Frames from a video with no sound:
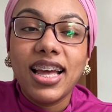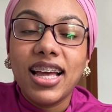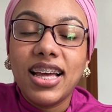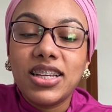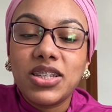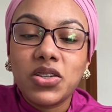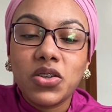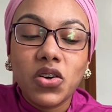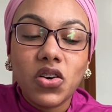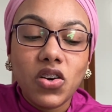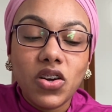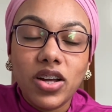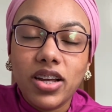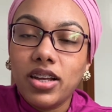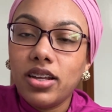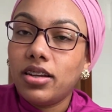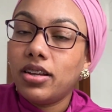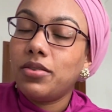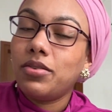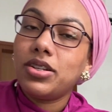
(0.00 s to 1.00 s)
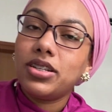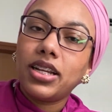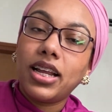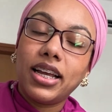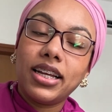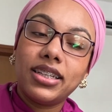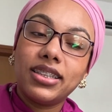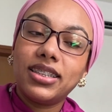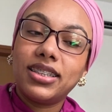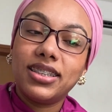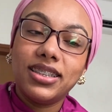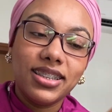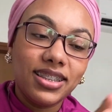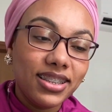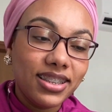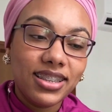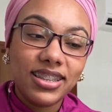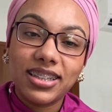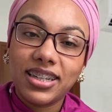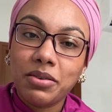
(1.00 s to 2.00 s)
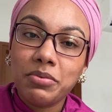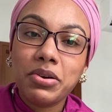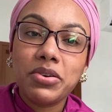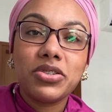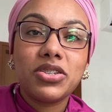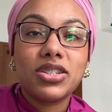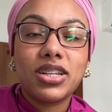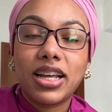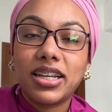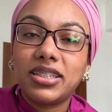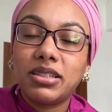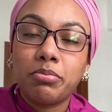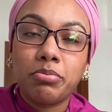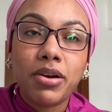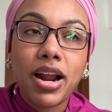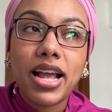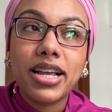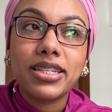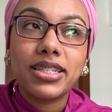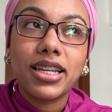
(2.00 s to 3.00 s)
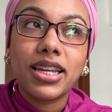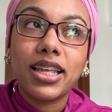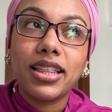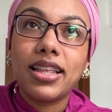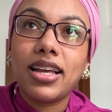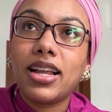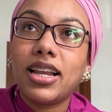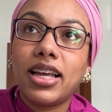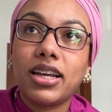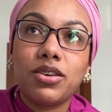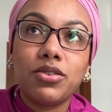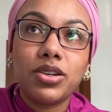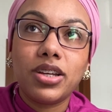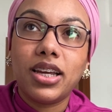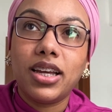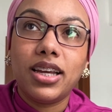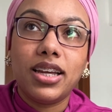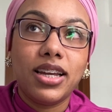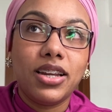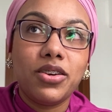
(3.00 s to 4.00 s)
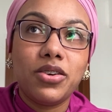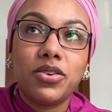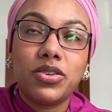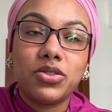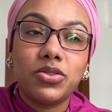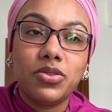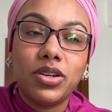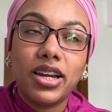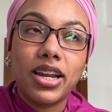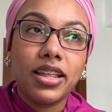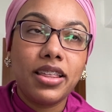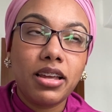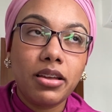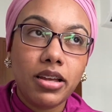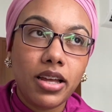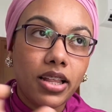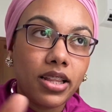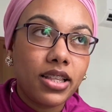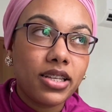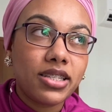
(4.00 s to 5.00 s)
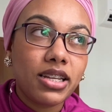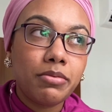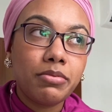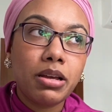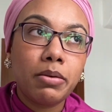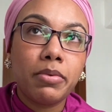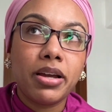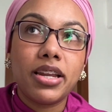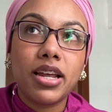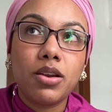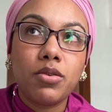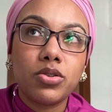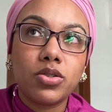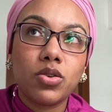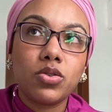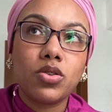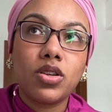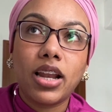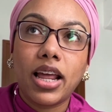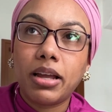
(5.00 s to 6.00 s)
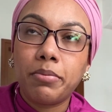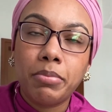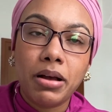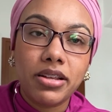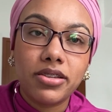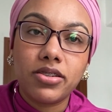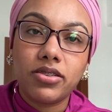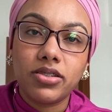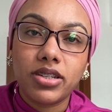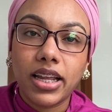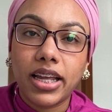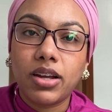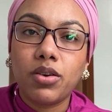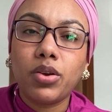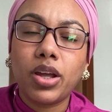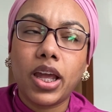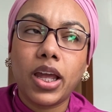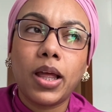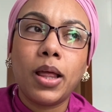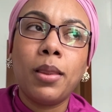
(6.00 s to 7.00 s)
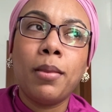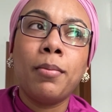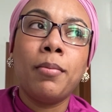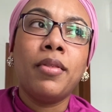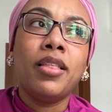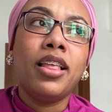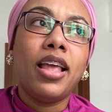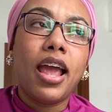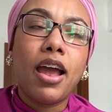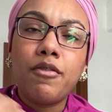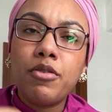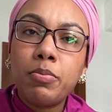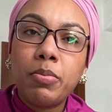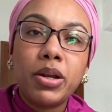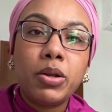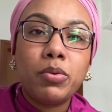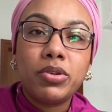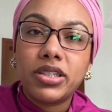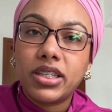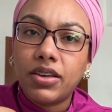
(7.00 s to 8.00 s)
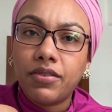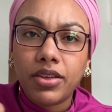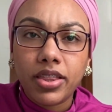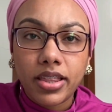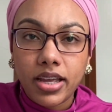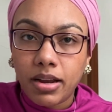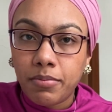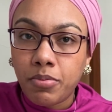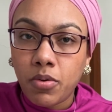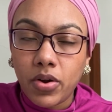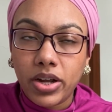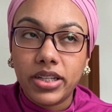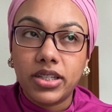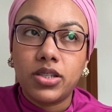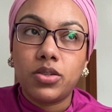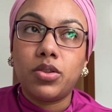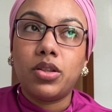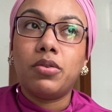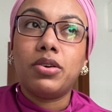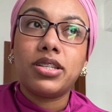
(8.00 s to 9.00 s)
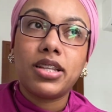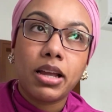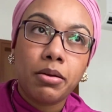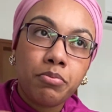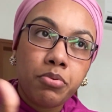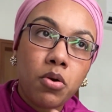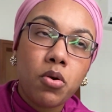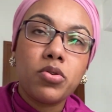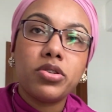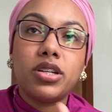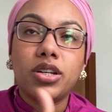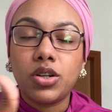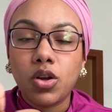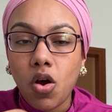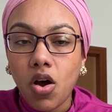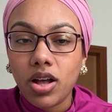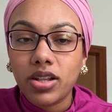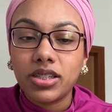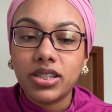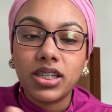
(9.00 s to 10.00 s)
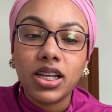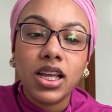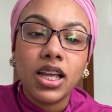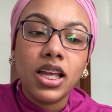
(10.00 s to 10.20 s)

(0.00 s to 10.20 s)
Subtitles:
So it was like, Camara was just like surprised, sitting there like, okay, I don't know what to do. And I think at the same time, my dad was also like puzzled, like, okay, everybody was giving their points. So there was like pros and cons.